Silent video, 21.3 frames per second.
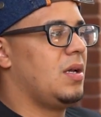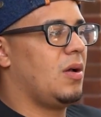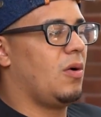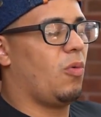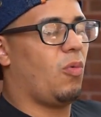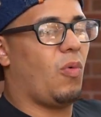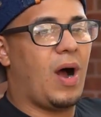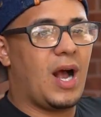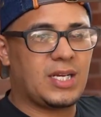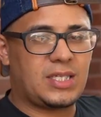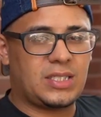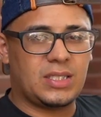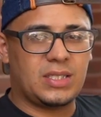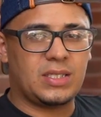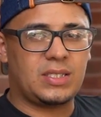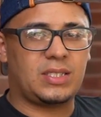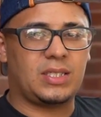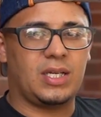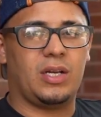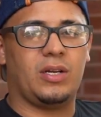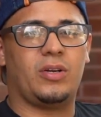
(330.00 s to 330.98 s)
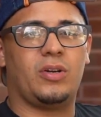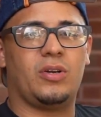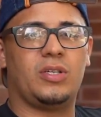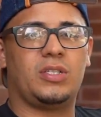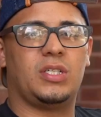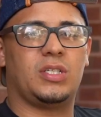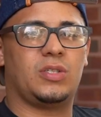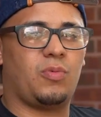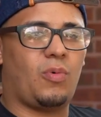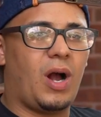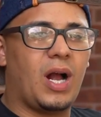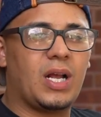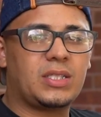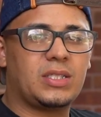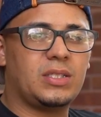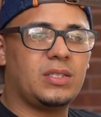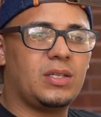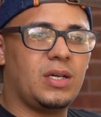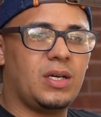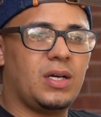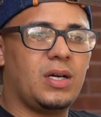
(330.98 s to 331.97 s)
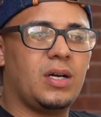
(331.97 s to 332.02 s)
washing the cylinders, just
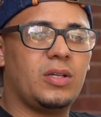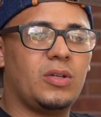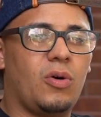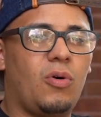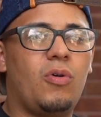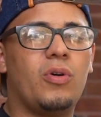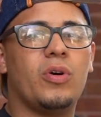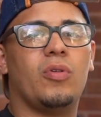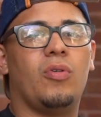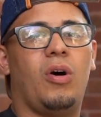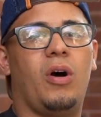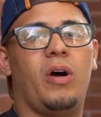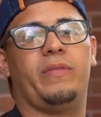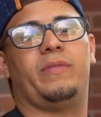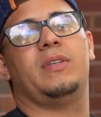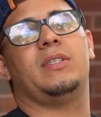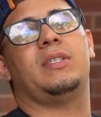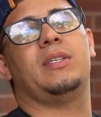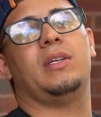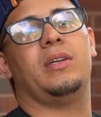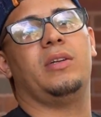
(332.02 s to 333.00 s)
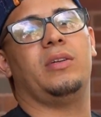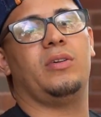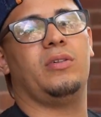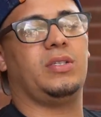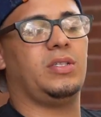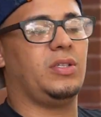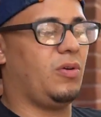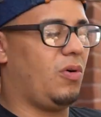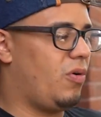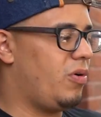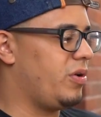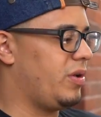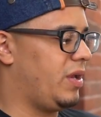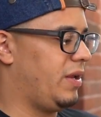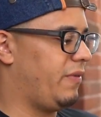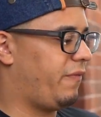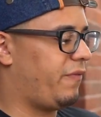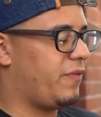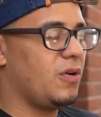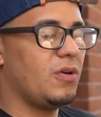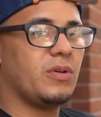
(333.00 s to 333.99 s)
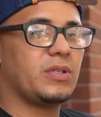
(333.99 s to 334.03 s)
washing the oil off the cylinders, and
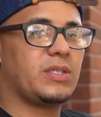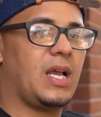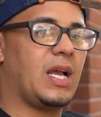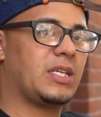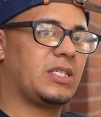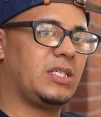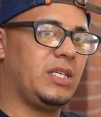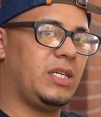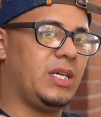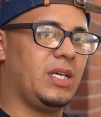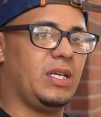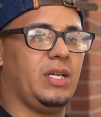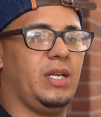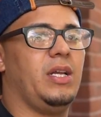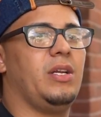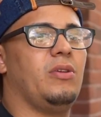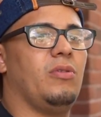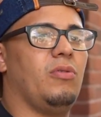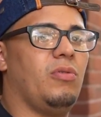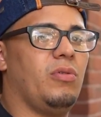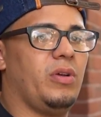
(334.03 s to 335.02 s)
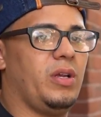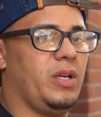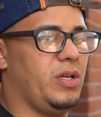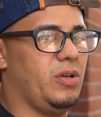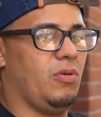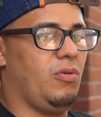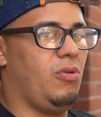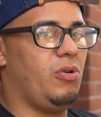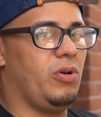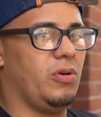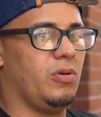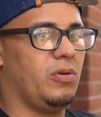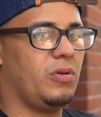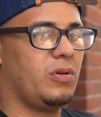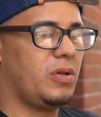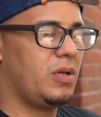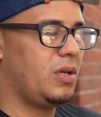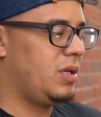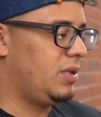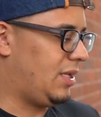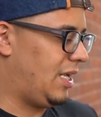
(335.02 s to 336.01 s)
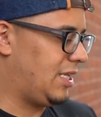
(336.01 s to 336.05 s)
fuel is actually getting in the oil.
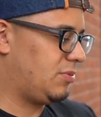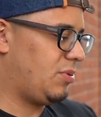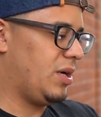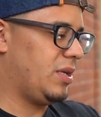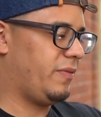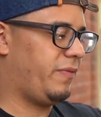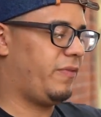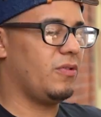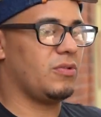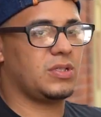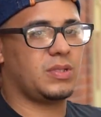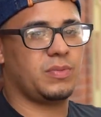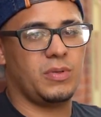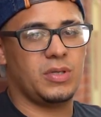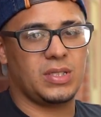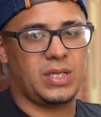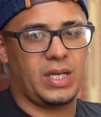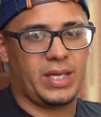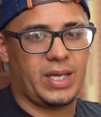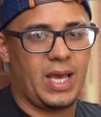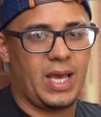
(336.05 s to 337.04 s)
That's why the fuel smells like